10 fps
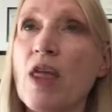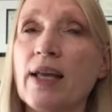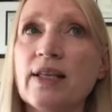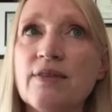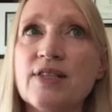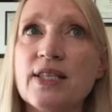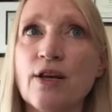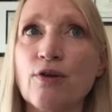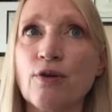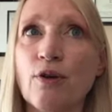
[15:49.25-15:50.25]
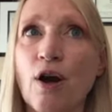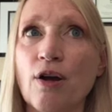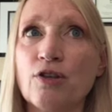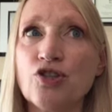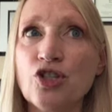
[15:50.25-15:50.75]
gifts that are
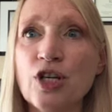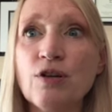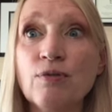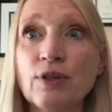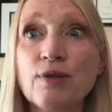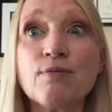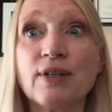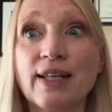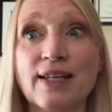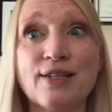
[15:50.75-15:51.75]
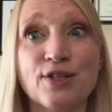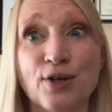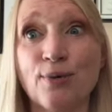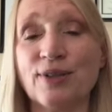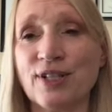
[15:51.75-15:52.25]
generally related to
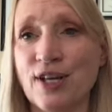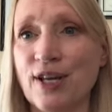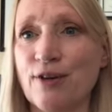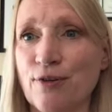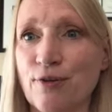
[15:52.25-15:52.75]
quilting